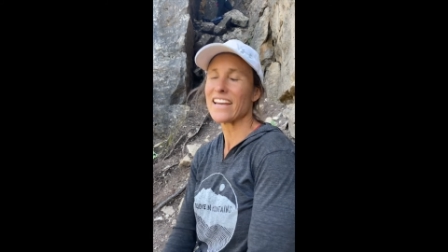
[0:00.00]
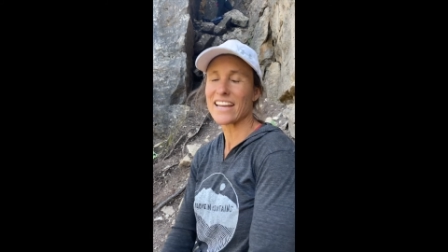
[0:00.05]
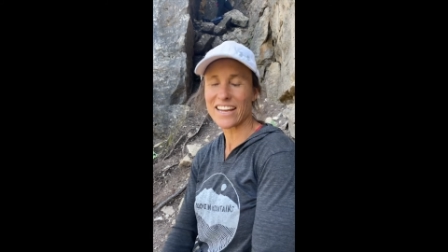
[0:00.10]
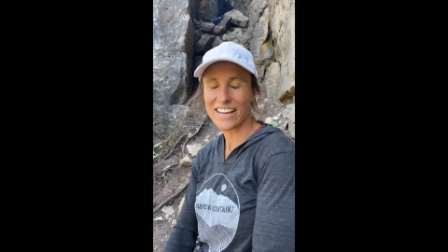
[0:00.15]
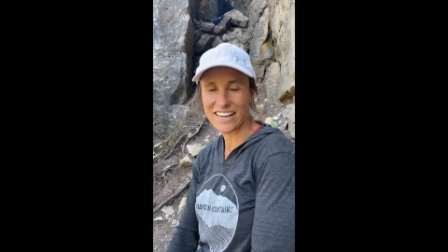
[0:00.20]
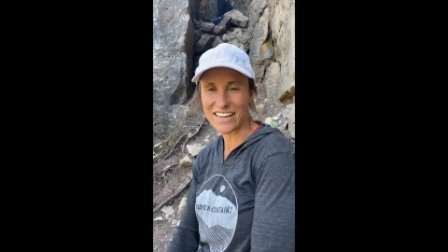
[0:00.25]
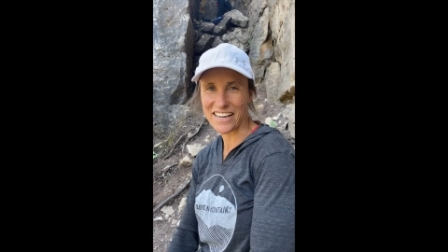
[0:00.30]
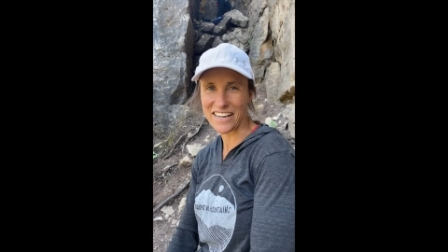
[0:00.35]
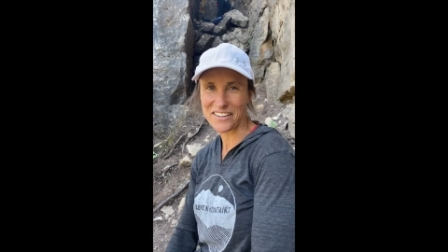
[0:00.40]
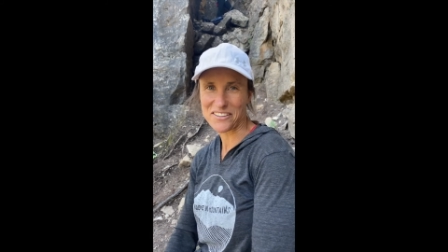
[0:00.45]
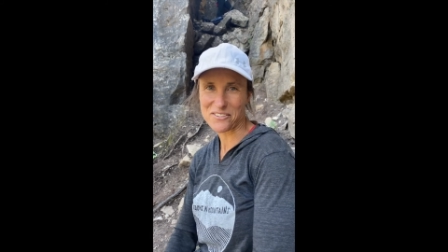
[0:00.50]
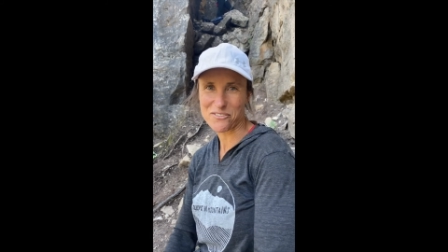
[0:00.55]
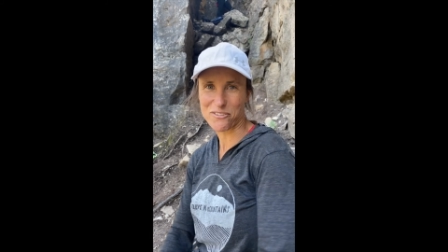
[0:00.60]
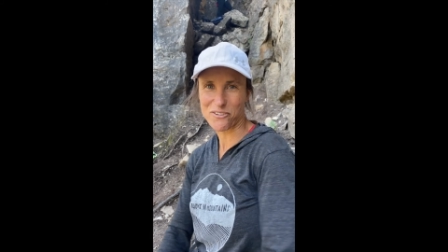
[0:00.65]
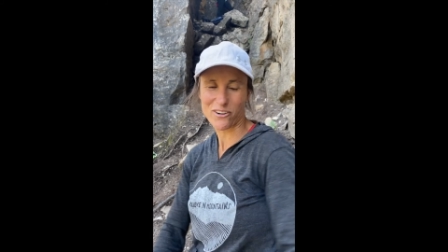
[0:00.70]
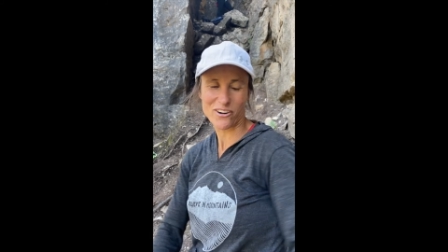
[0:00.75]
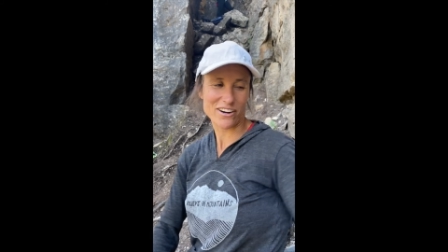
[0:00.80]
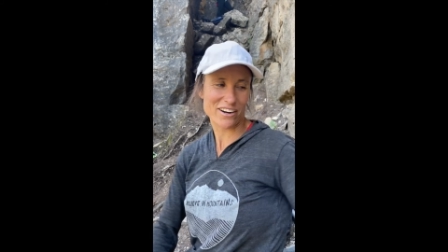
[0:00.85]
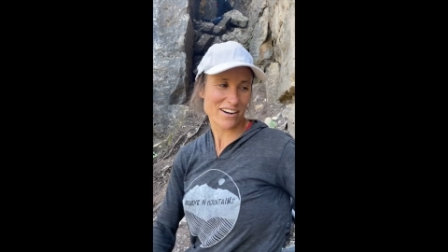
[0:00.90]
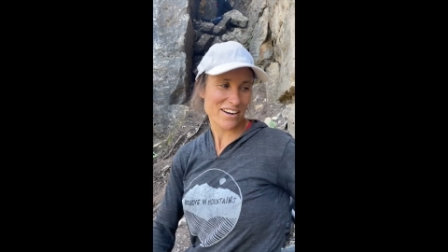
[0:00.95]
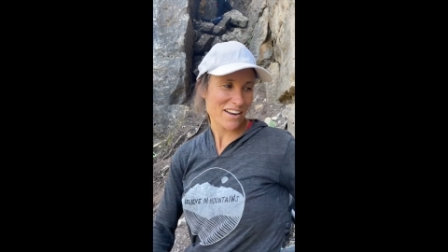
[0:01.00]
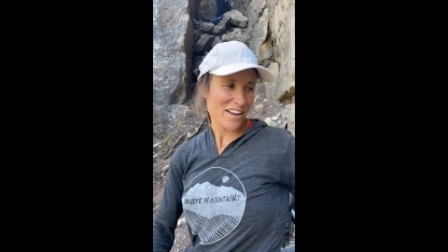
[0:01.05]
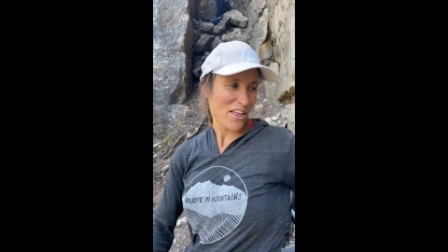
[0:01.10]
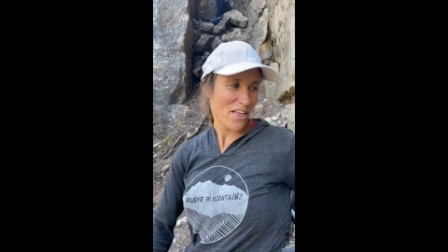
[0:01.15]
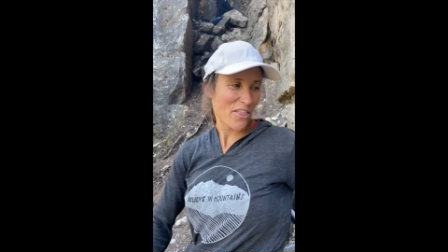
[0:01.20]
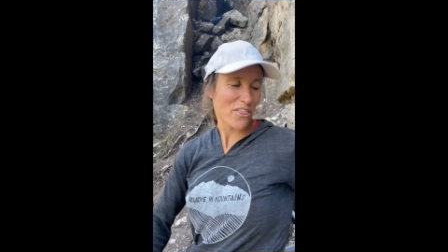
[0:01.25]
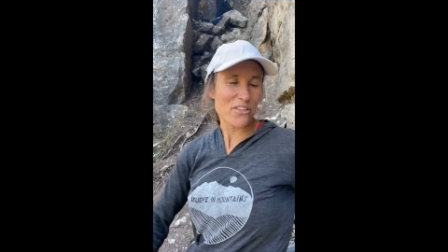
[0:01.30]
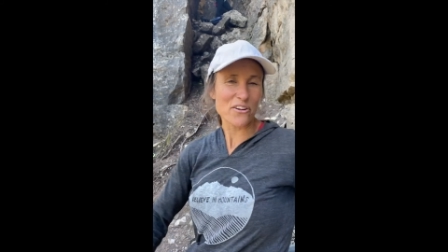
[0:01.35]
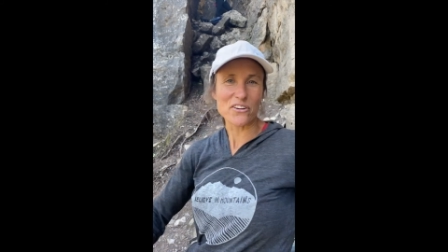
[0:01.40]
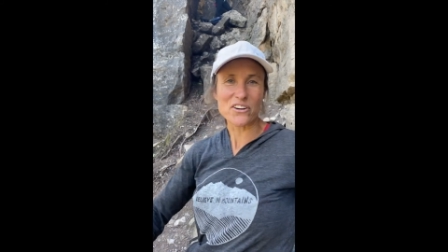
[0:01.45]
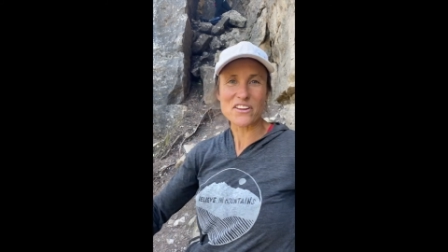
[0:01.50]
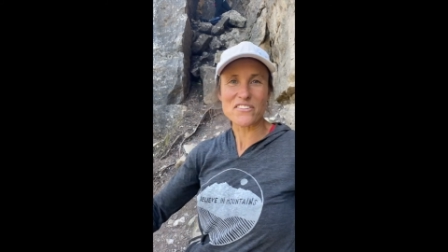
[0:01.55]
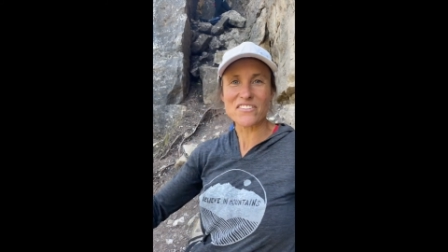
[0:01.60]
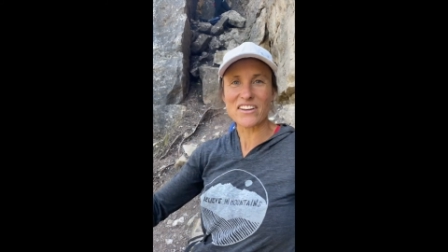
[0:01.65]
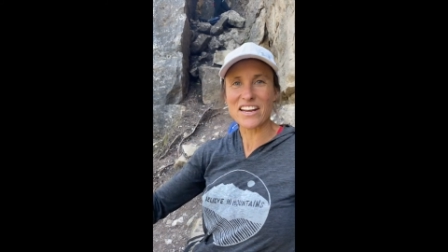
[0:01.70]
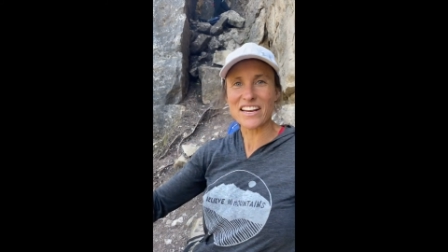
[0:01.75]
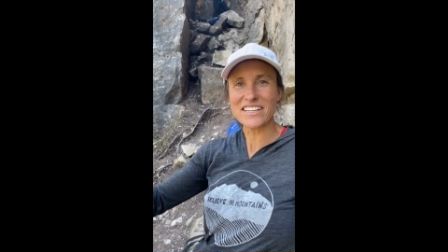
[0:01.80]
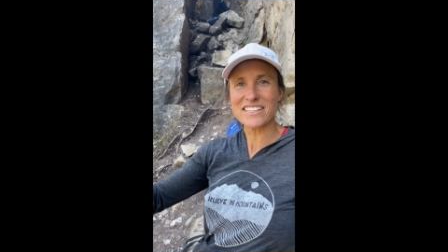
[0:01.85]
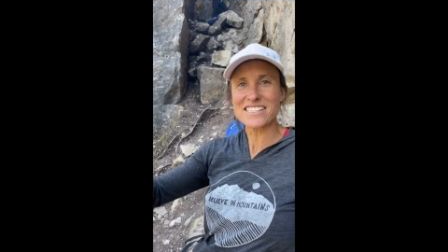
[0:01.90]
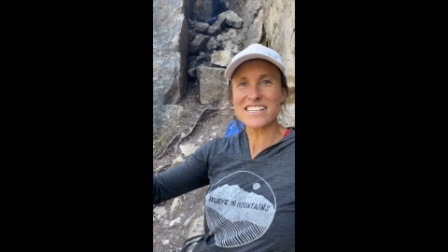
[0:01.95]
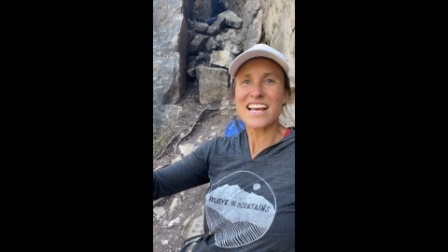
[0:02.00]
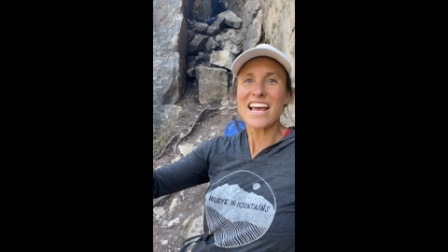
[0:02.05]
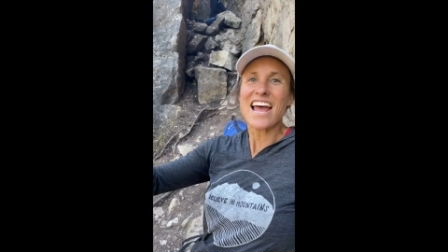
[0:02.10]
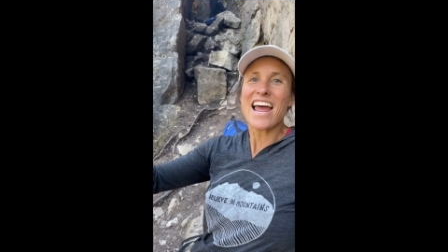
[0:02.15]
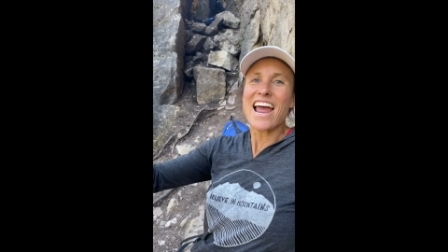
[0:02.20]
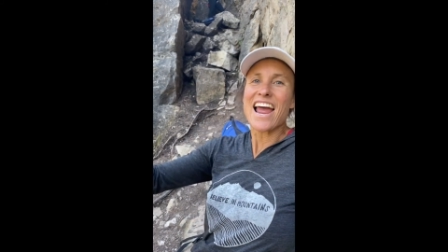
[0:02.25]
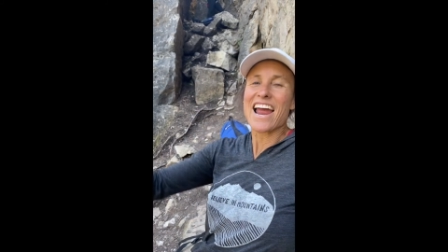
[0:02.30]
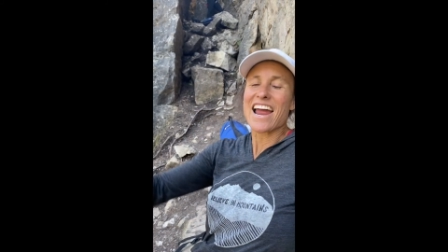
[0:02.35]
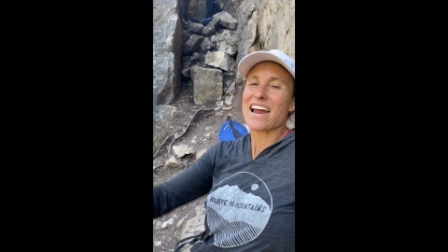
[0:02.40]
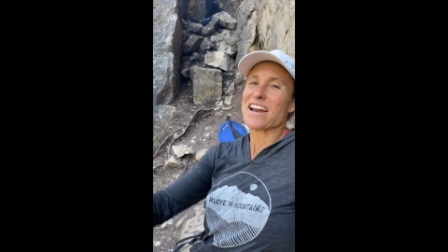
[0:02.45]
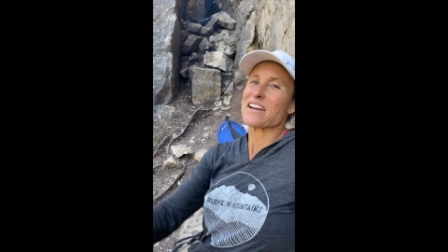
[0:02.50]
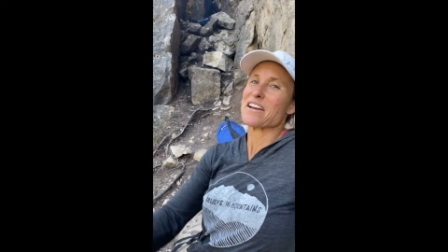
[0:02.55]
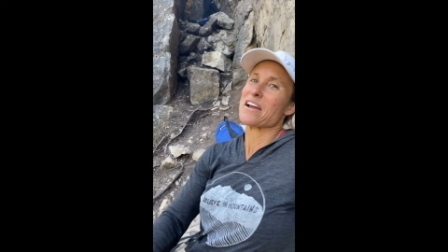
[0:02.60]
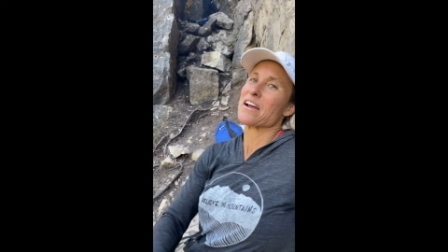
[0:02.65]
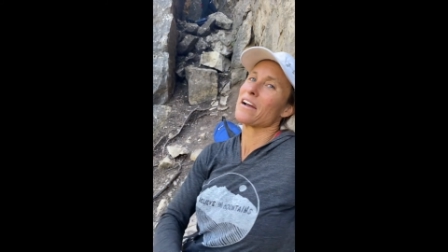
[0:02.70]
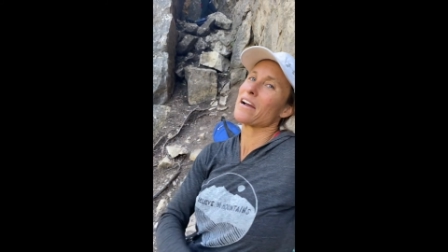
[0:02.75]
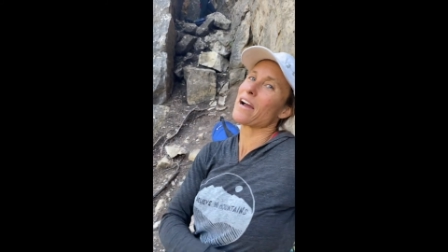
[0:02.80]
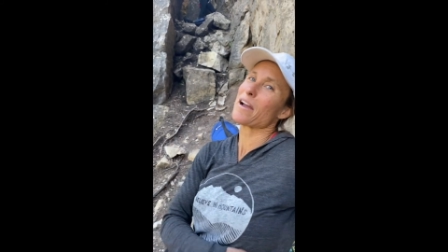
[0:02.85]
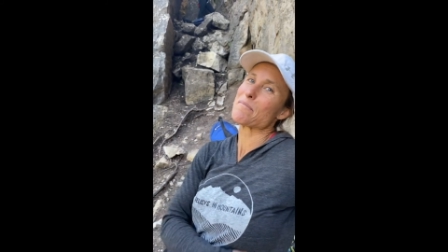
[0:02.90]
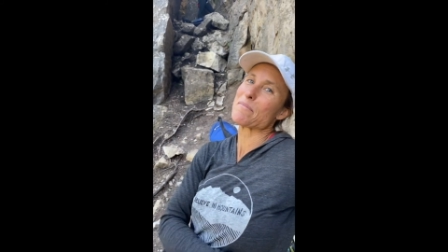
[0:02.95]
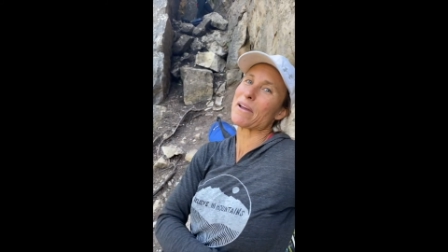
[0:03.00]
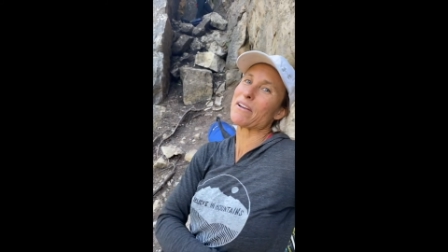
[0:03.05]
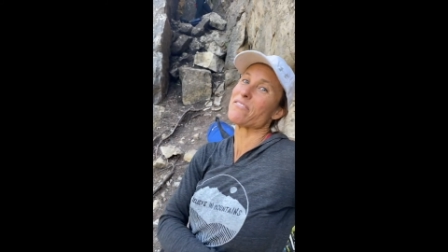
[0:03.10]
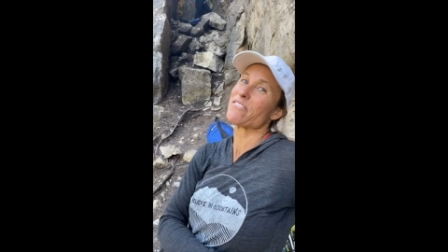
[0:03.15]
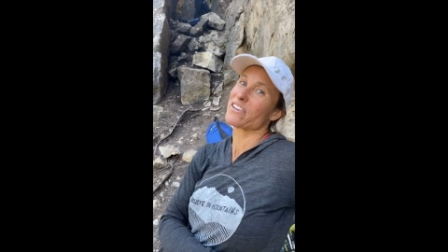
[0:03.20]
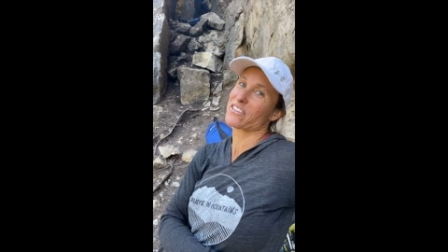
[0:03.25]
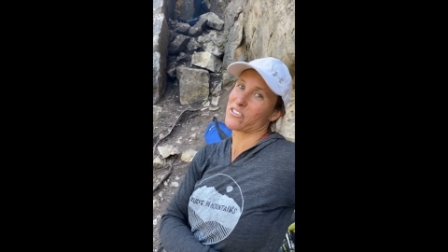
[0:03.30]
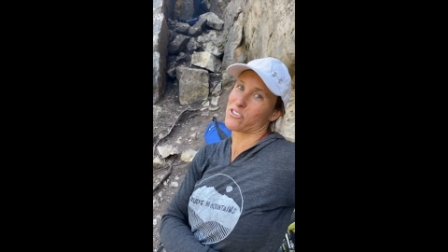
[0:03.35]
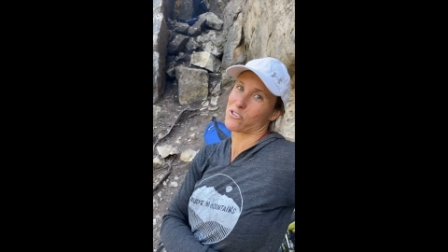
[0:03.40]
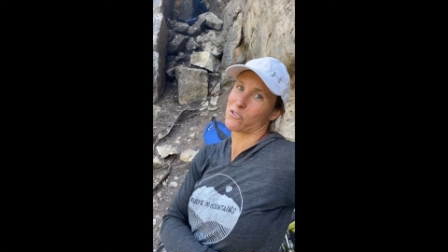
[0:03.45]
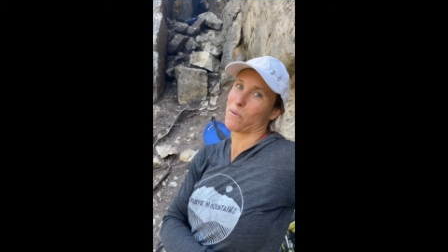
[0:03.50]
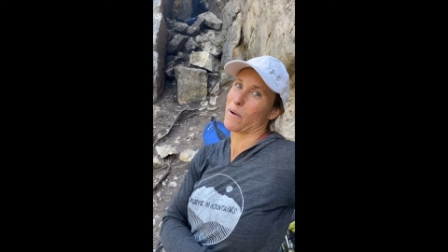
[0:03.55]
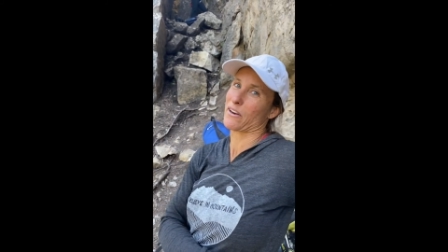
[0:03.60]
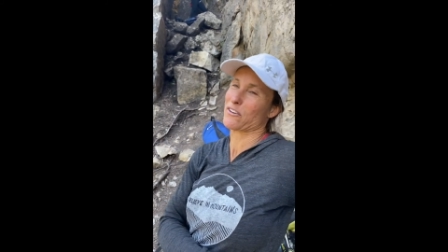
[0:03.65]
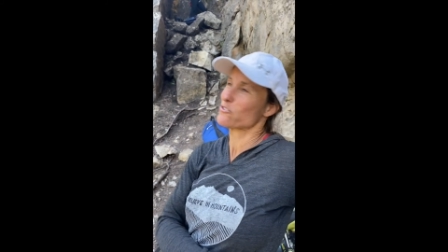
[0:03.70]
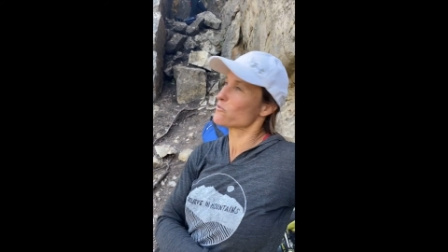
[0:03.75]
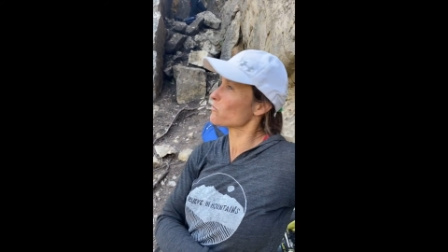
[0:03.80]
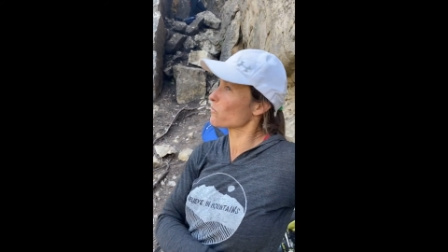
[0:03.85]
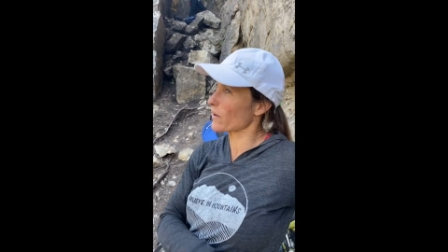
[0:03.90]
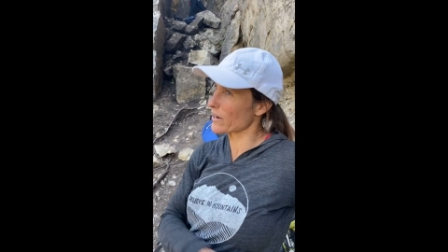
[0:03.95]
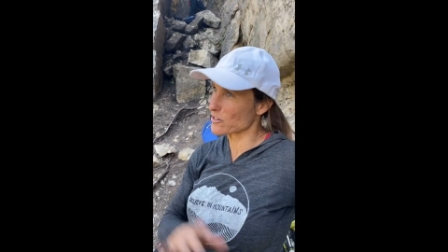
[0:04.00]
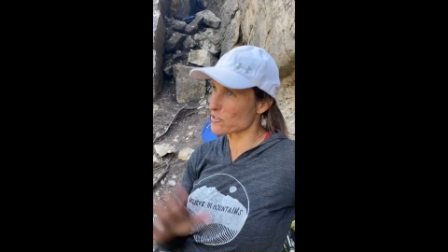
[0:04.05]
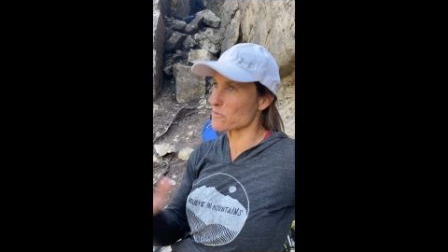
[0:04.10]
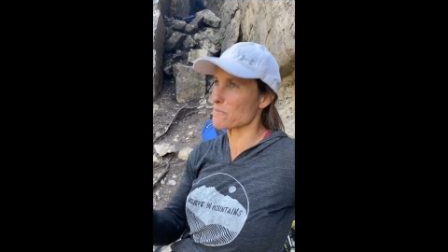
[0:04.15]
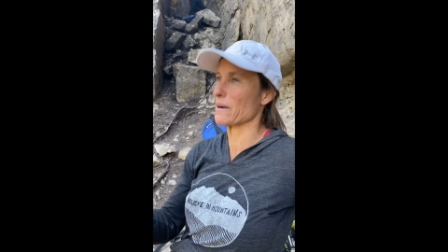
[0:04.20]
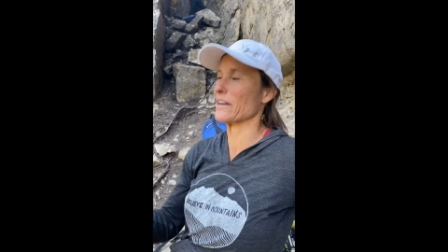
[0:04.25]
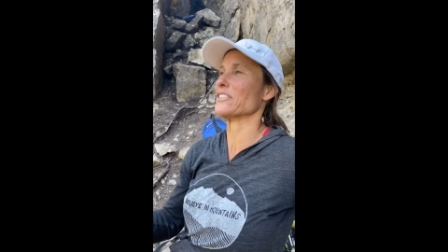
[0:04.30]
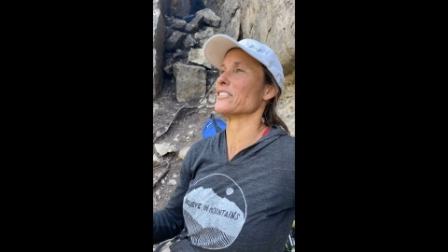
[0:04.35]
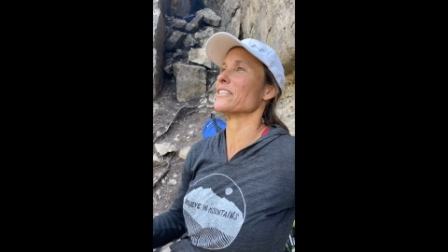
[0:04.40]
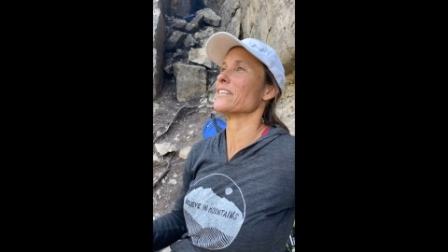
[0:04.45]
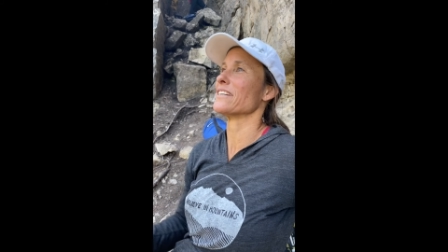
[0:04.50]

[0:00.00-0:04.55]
idiots for 30 minutes and I made Victor sweat way too much.